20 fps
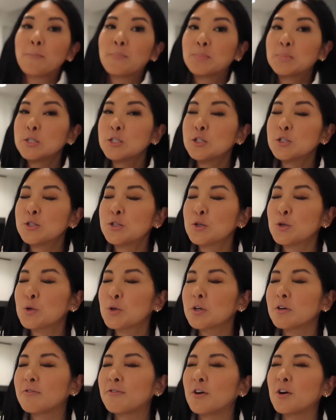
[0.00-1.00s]

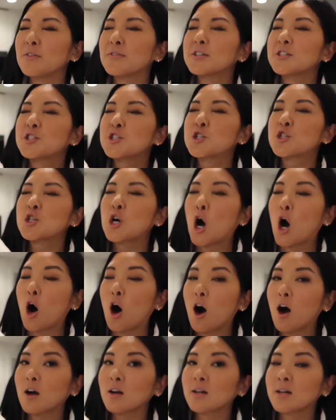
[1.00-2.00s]
beautiful. This
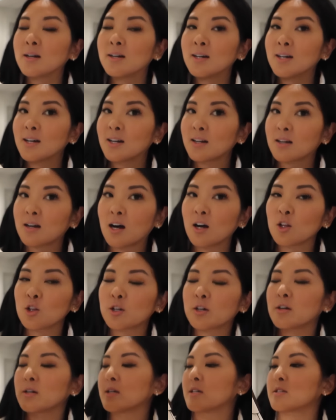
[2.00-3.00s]
chalk
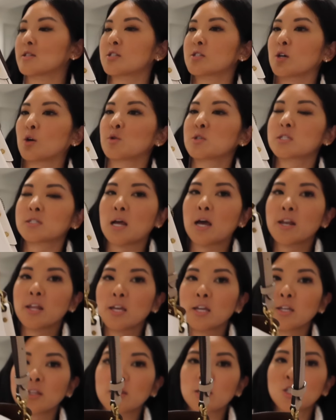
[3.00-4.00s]
color is so
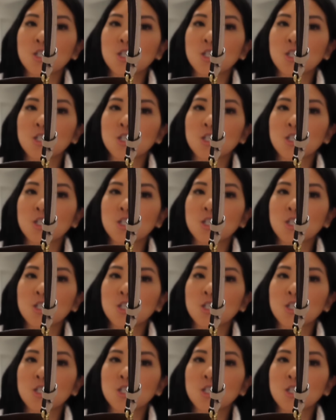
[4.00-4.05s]
stunning. The